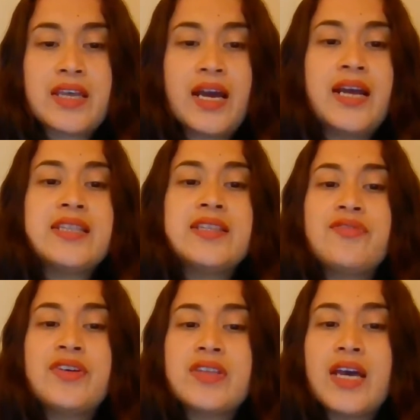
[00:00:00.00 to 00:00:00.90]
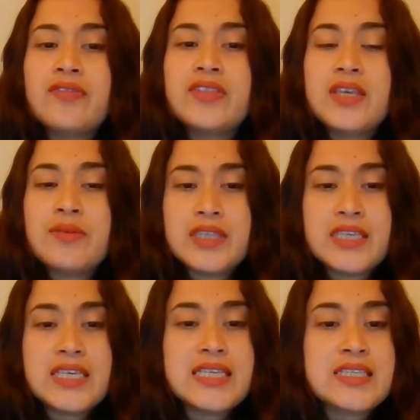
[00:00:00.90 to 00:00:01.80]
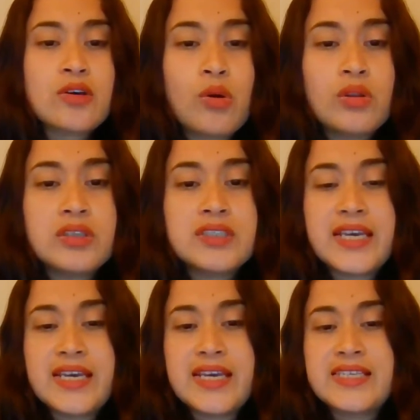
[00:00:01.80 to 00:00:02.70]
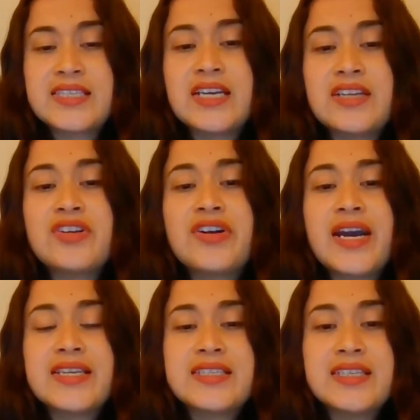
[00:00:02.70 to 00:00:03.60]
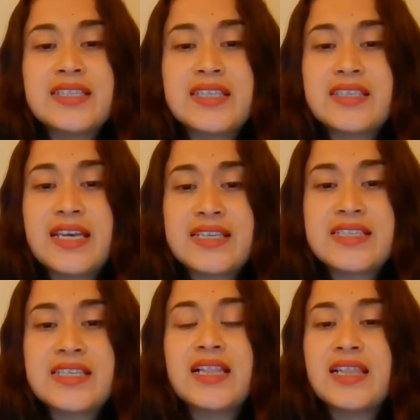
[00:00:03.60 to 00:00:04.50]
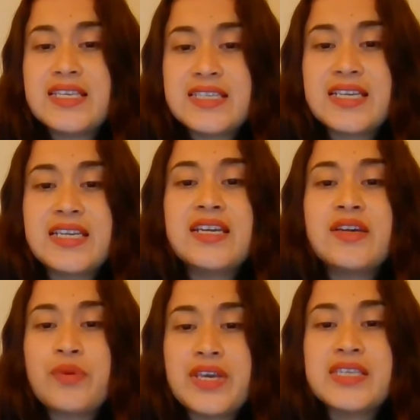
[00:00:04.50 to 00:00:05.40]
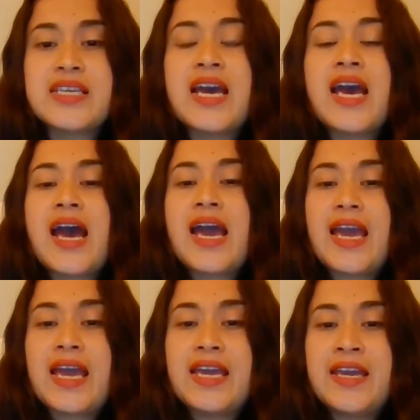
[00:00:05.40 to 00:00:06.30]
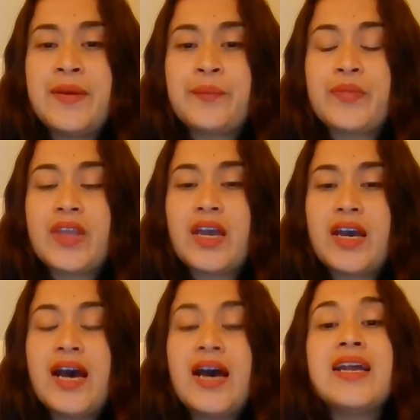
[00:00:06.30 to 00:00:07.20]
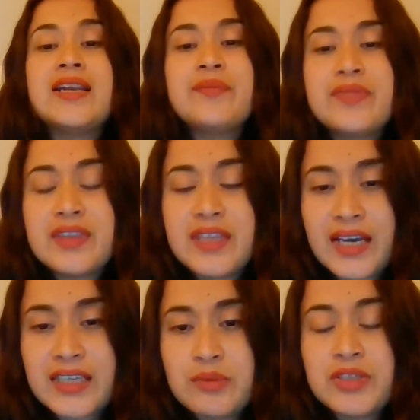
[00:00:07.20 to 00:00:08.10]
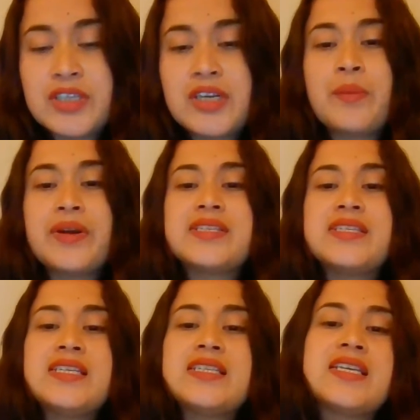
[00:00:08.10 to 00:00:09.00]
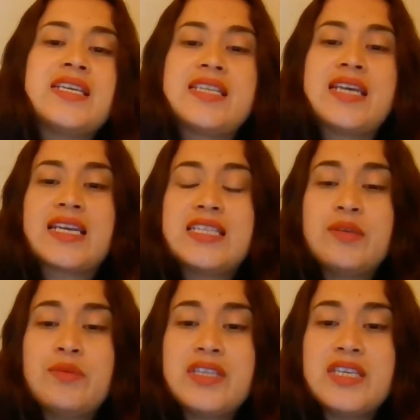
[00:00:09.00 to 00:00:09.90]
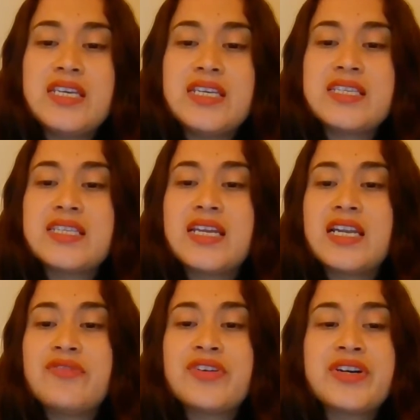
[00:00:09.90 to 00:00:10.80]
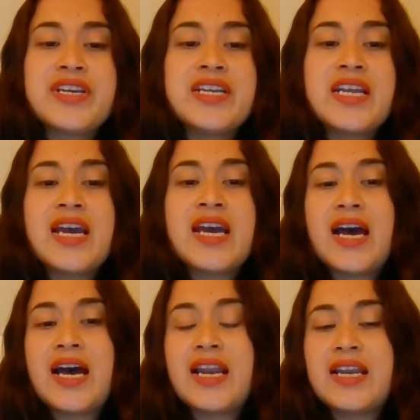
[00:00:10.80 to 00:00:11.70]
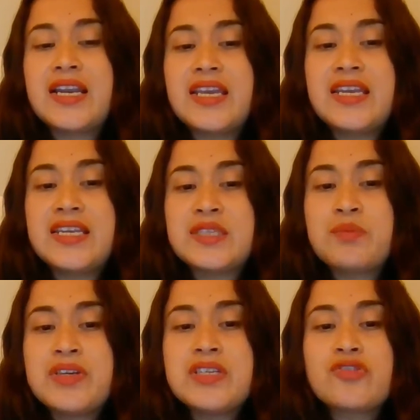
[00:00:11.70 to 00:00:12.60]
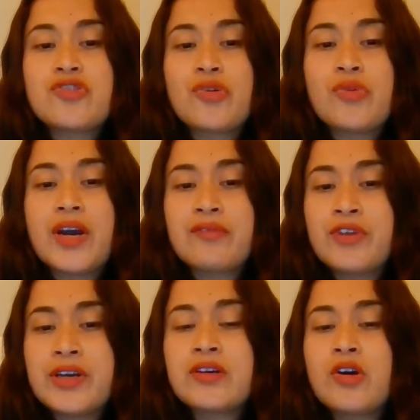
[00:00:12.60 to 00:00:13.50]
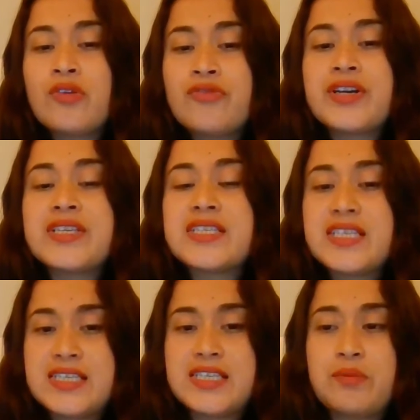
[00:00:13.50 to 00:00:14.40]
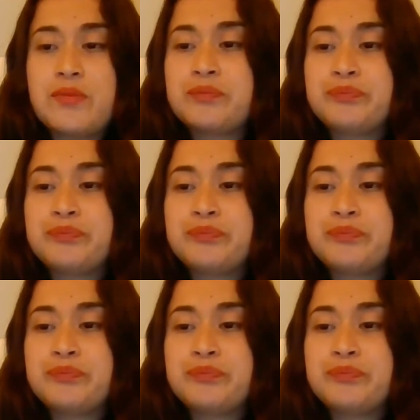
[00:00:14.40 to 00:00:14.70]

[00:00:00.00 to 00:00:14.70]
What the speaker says: And the fifth activity is called a standardized test listening quiz. And the activity number 6 is activity is delivering and in speech through a web conference system.